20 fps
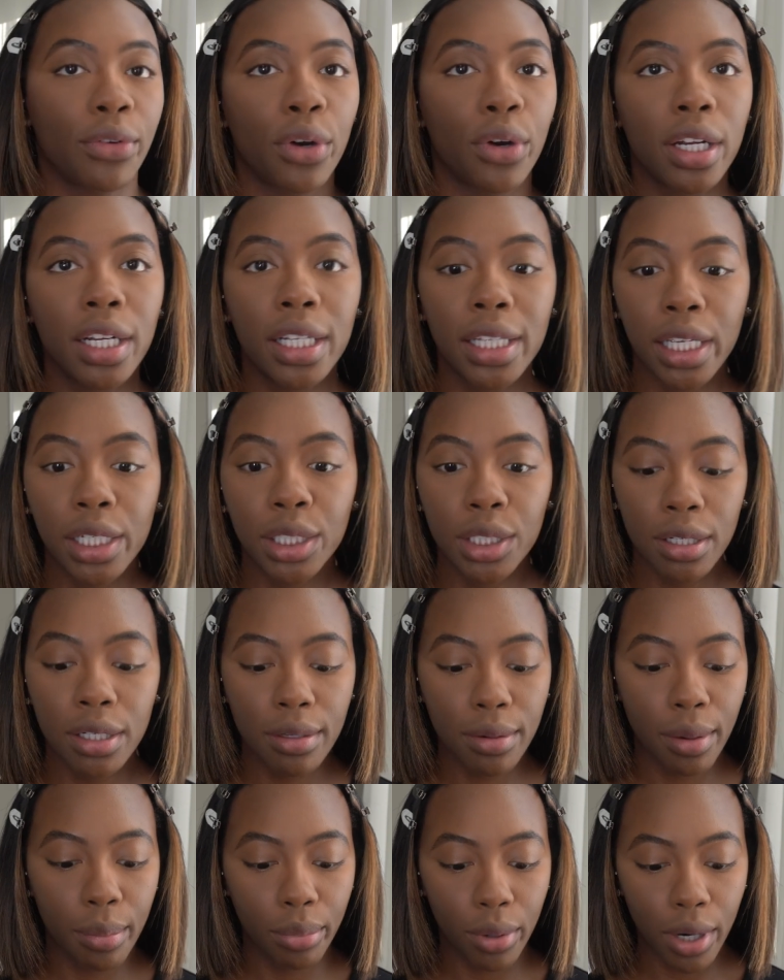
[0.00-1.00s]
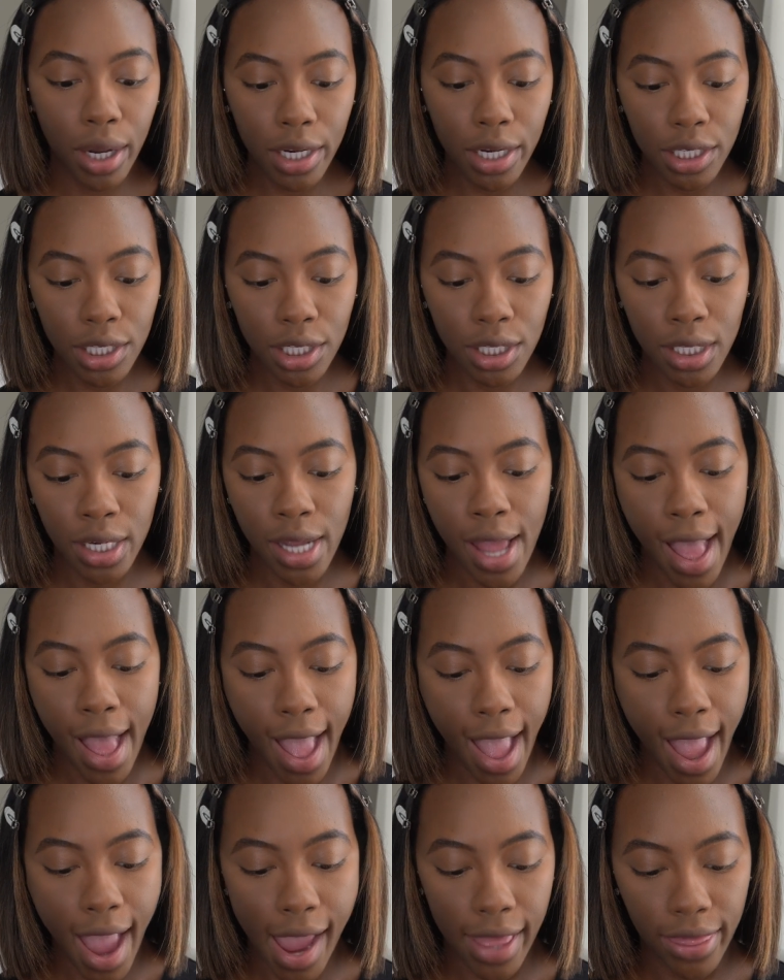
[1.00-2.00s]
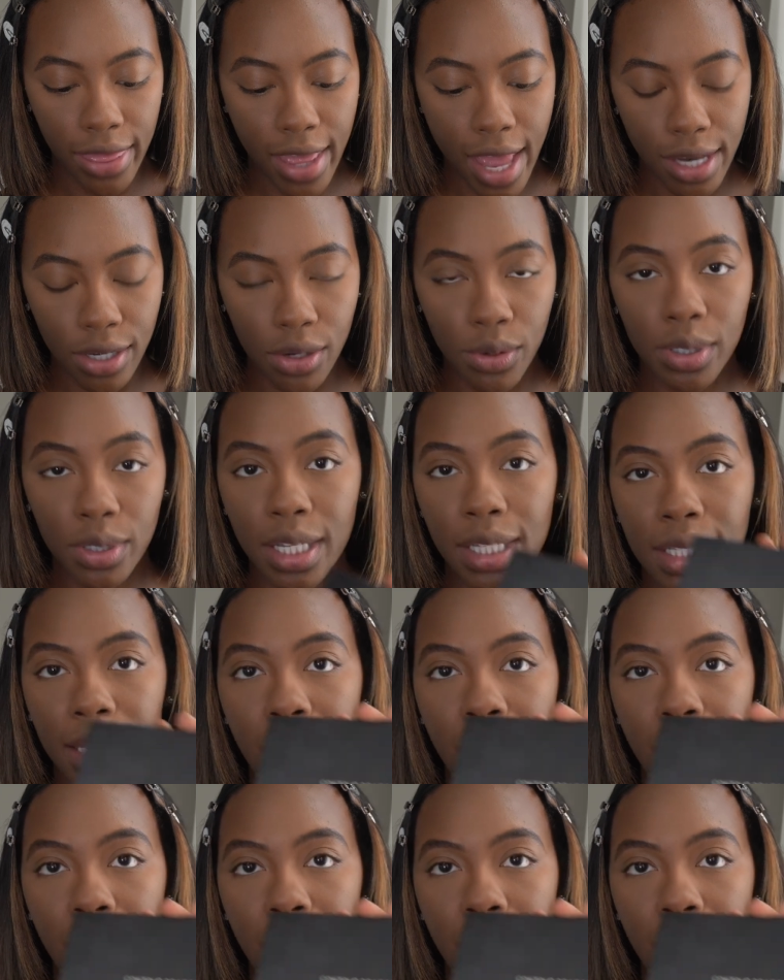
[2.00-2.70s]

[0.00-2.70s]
collection brush, and then use this